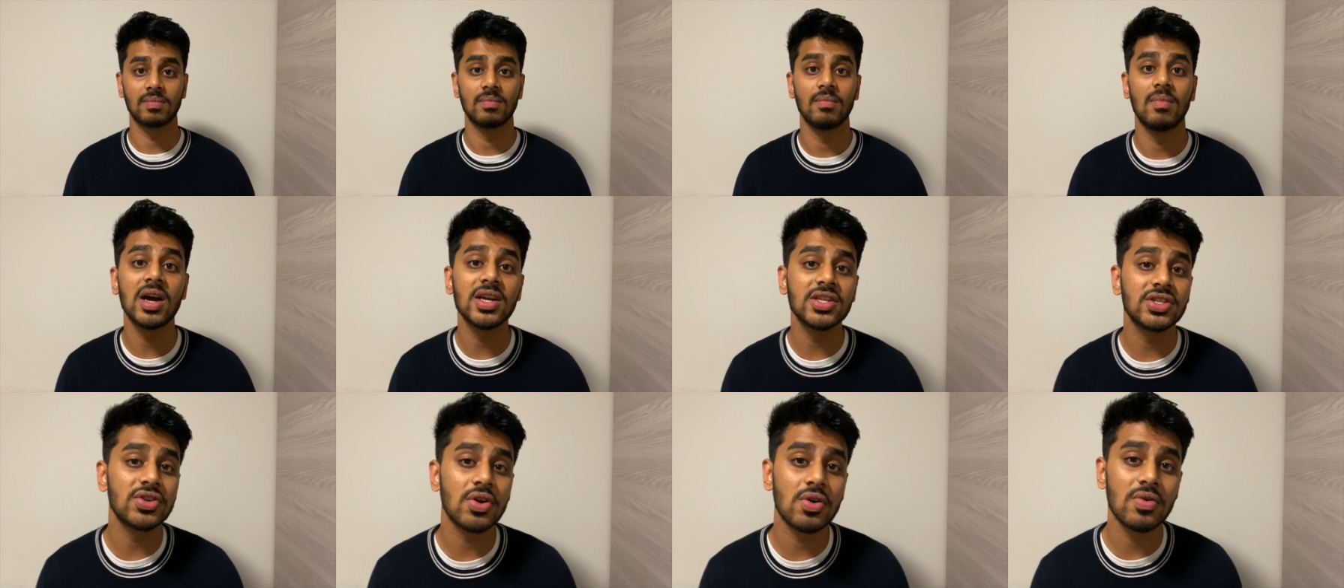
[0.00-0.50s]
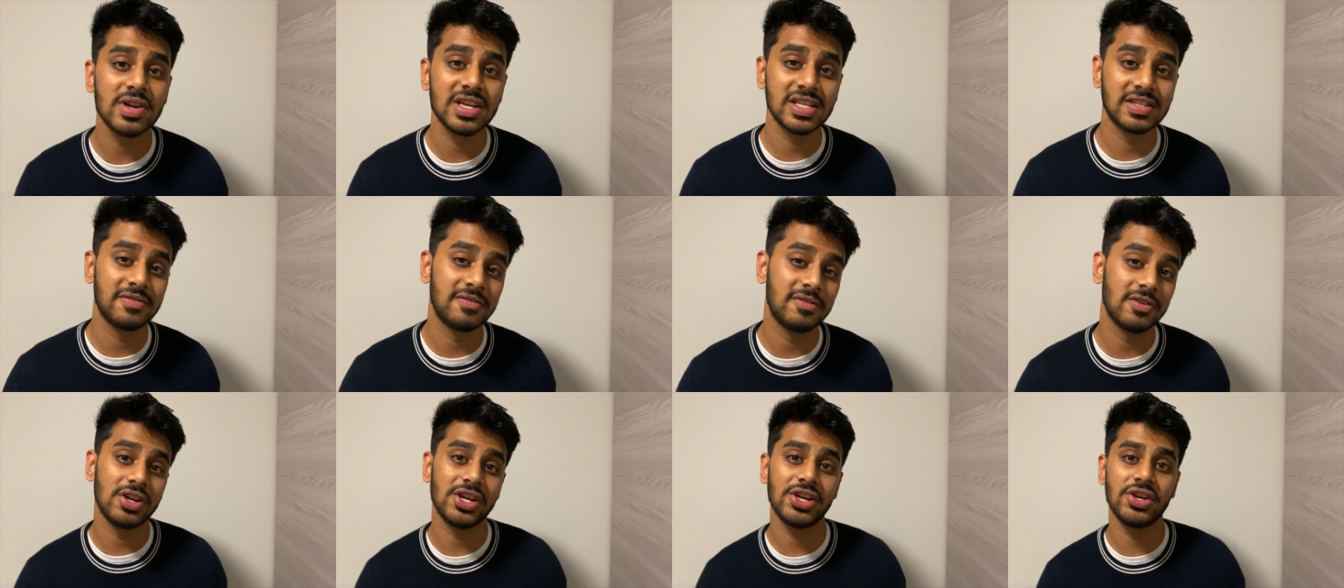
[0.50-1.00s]
My story is
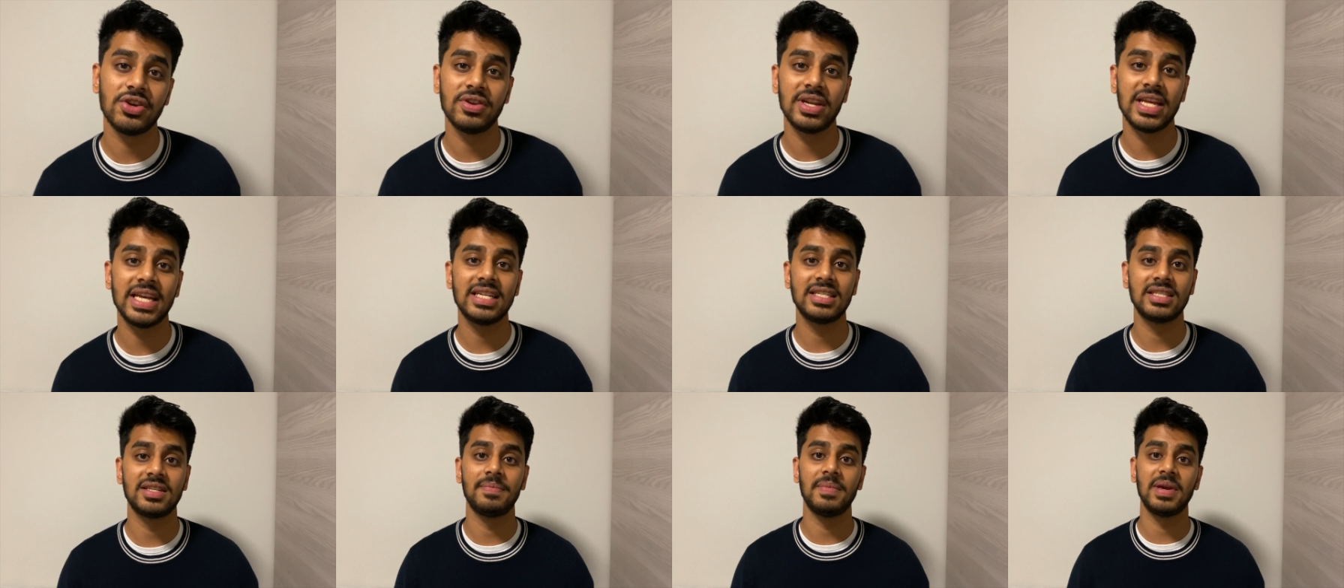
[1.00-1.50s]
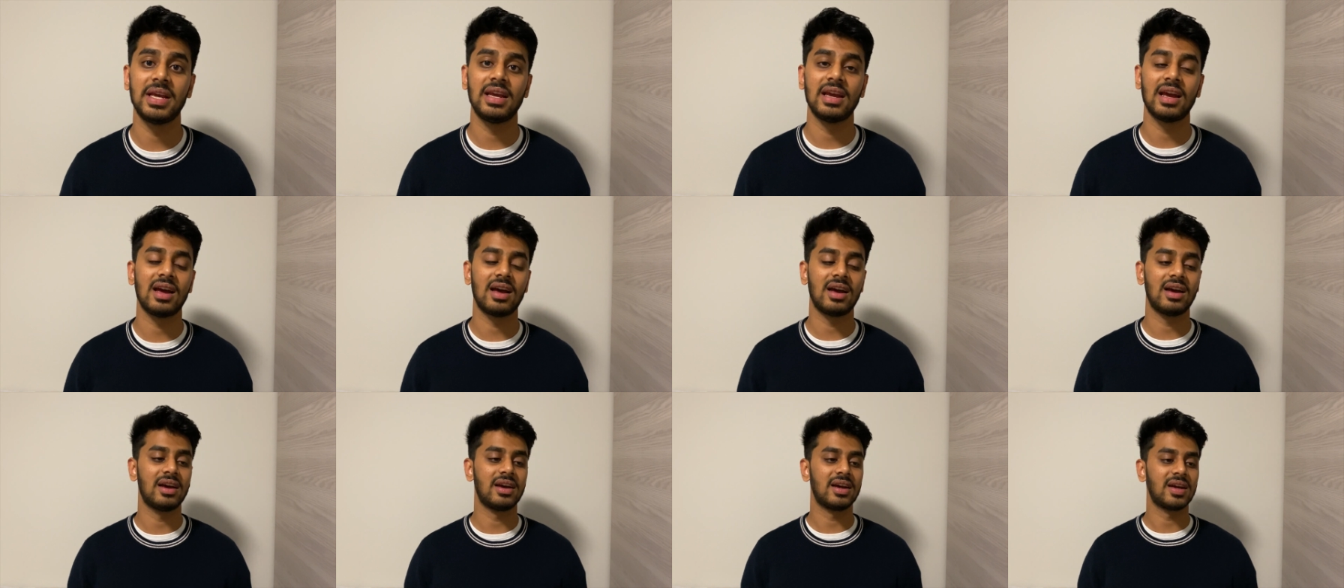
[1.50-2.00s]
fully unique to me,
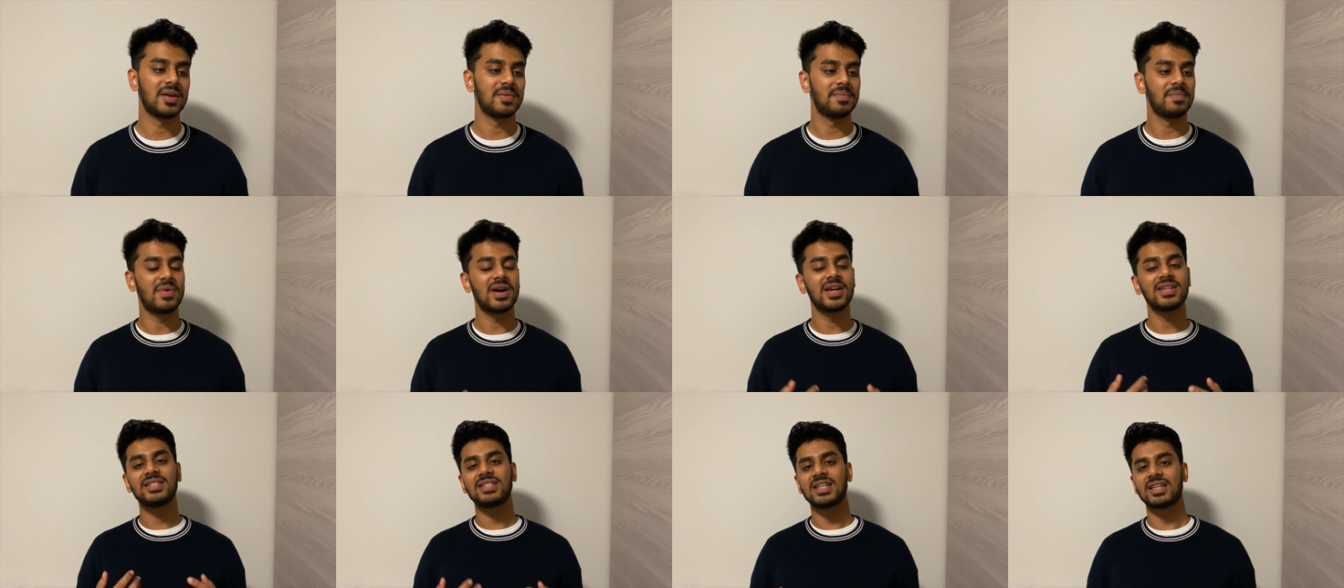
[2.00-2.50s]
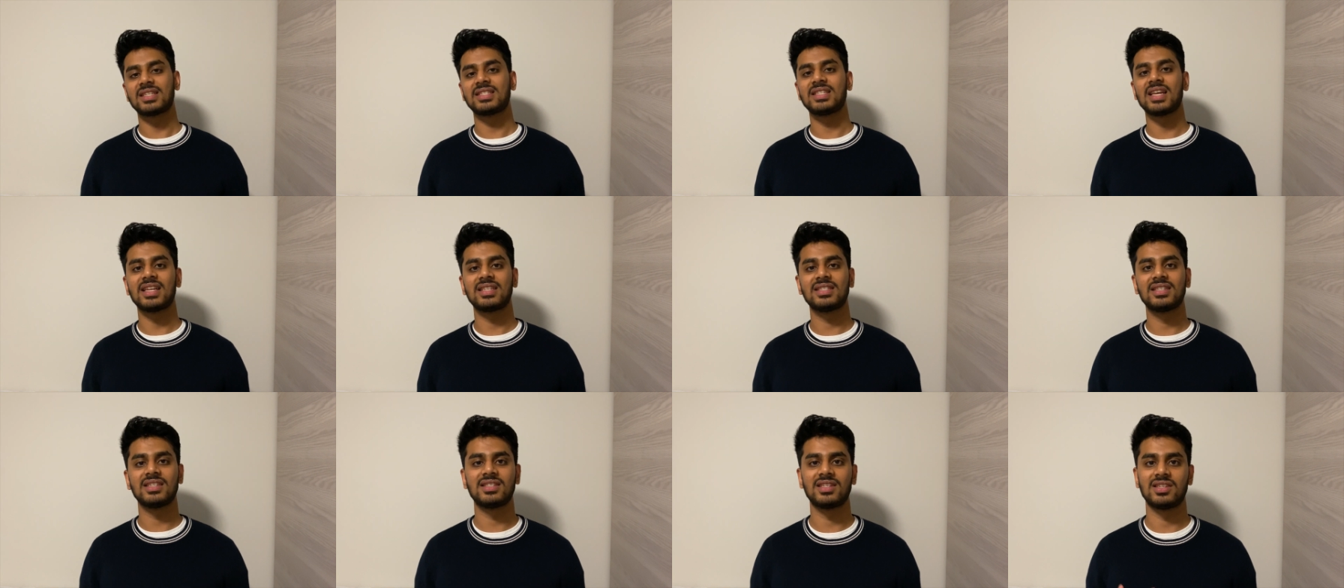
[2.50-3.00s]
and my
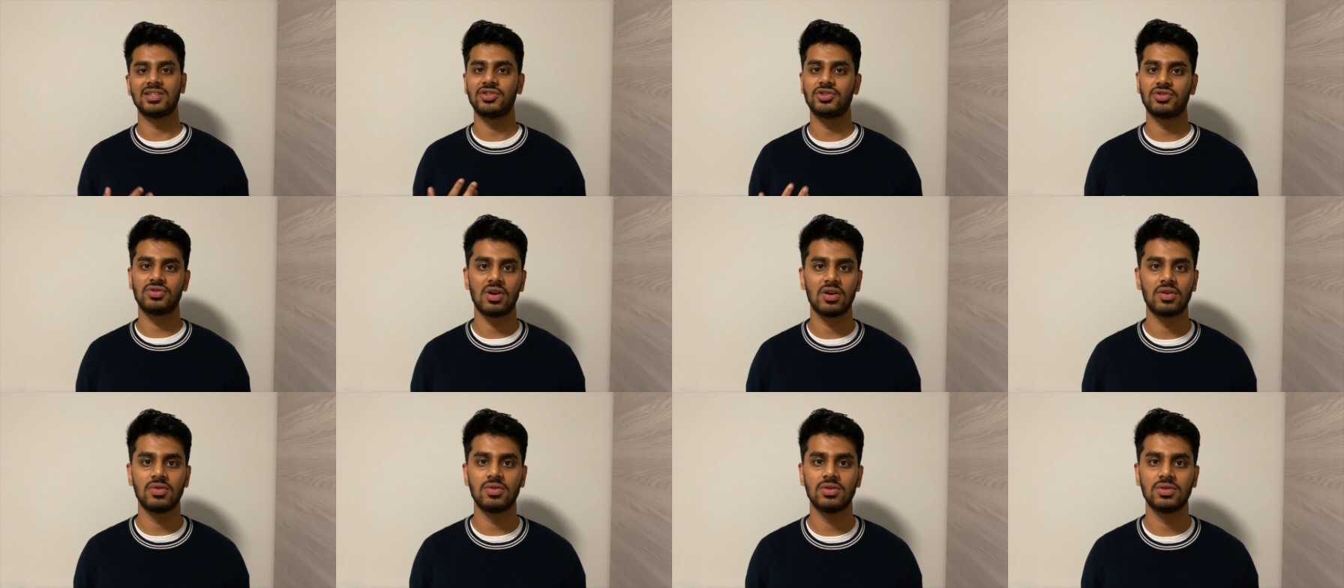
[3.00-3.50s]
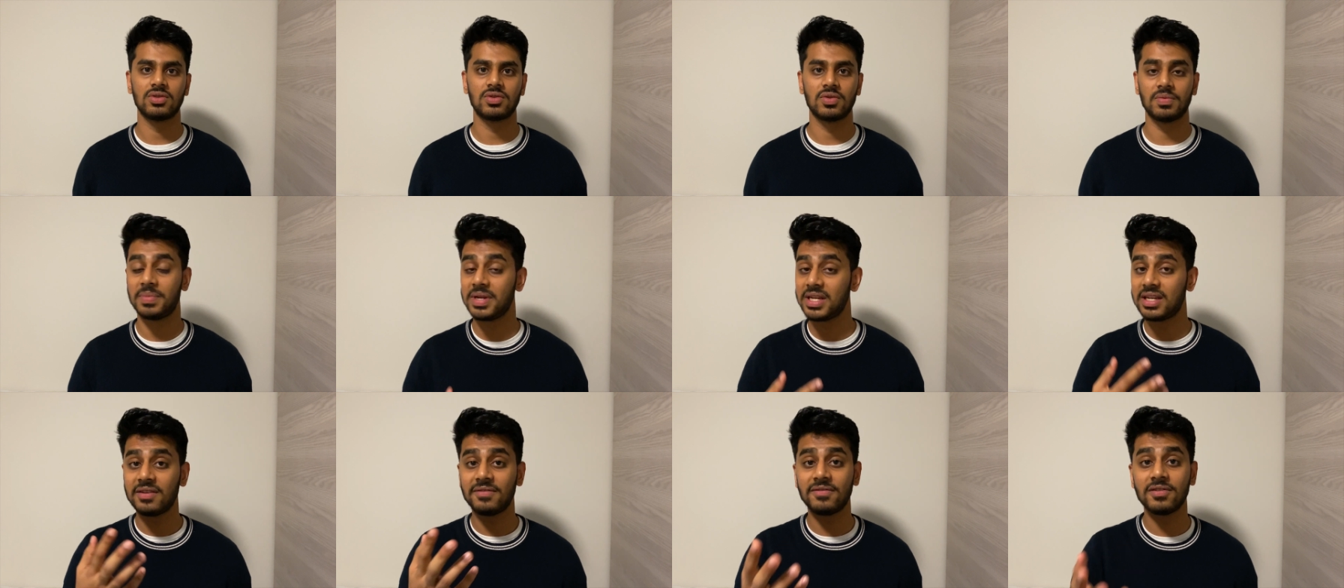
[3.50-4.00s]
successes and struggles will be
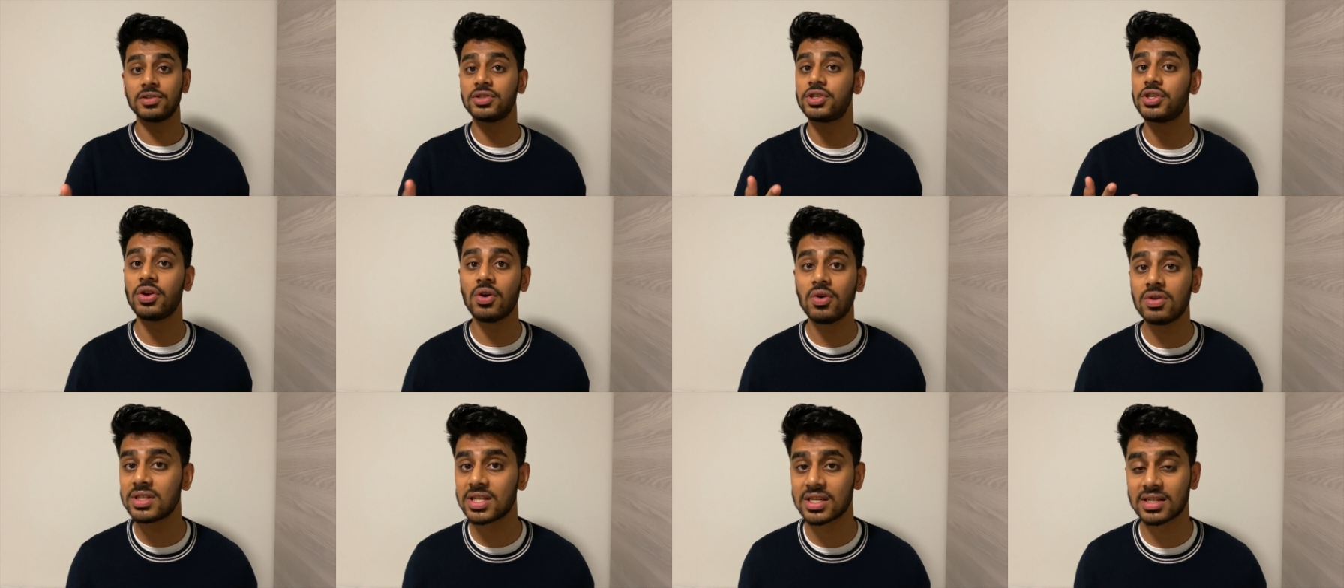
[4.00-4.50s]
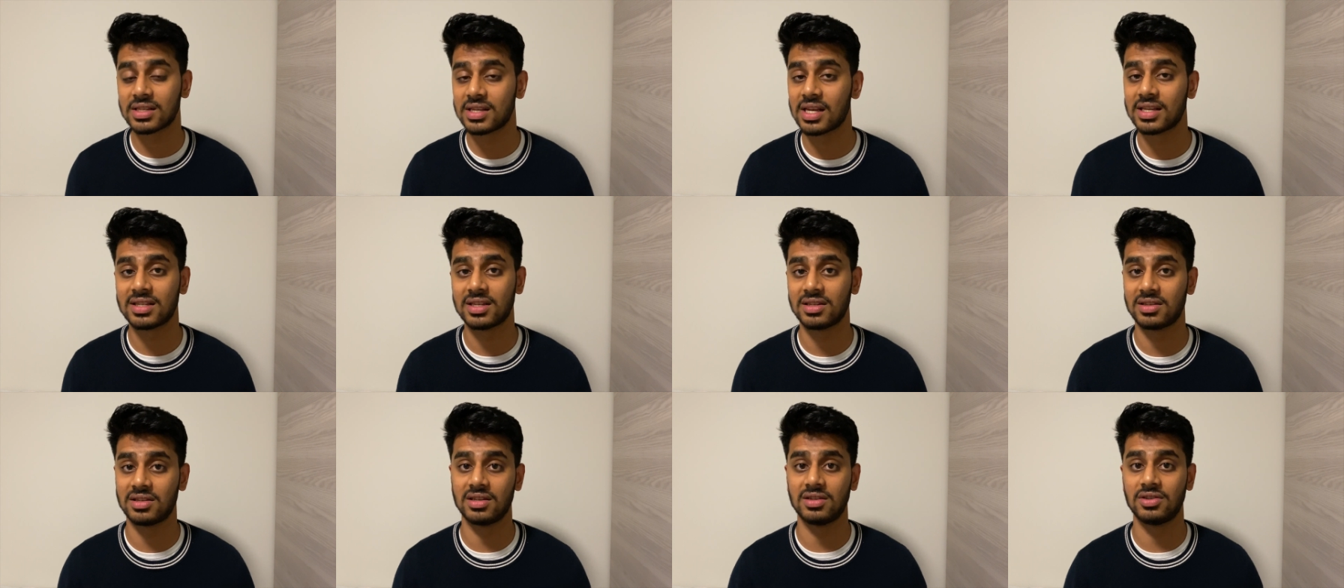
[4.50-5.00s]
different to your
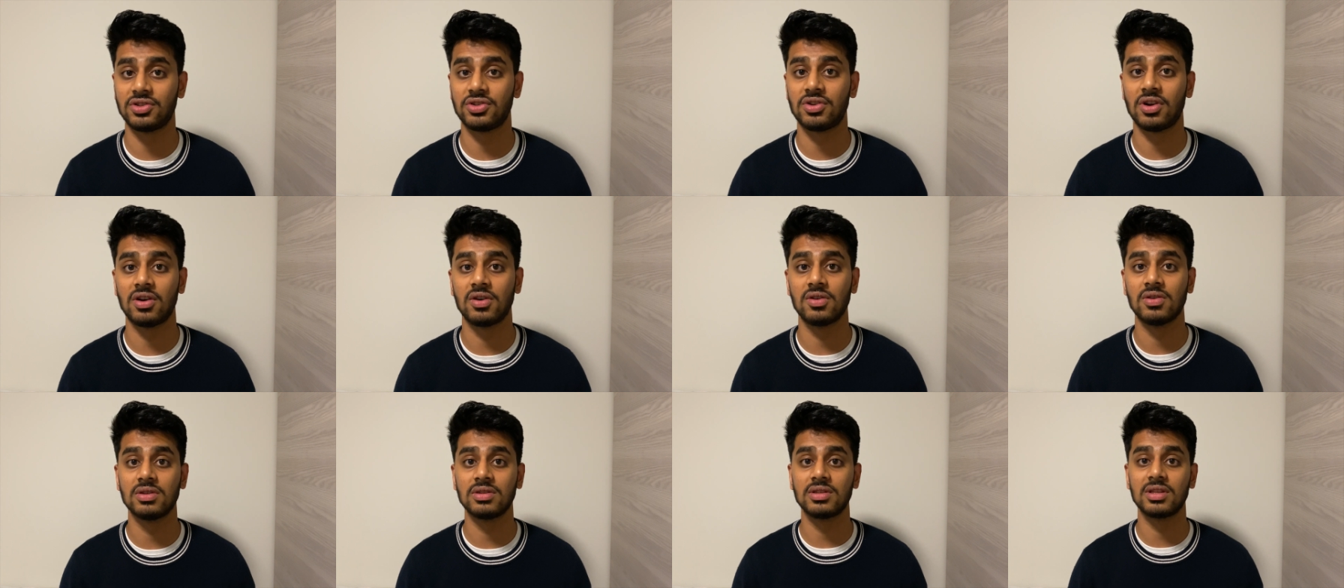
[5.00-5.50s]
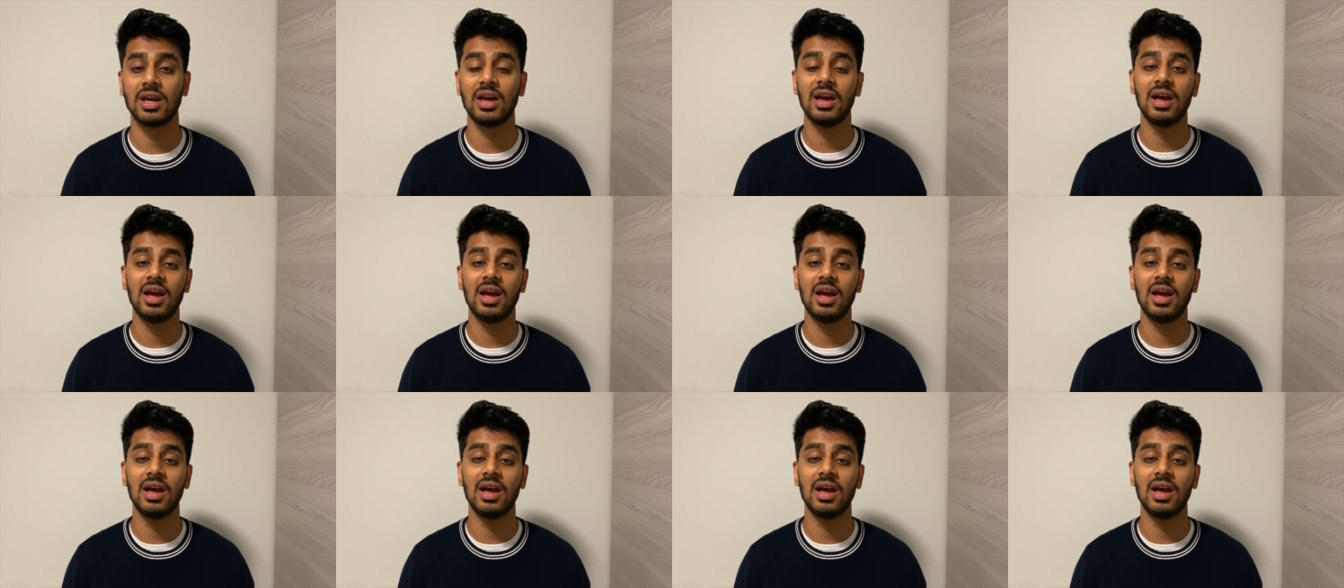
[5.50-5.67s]
successes and struggles,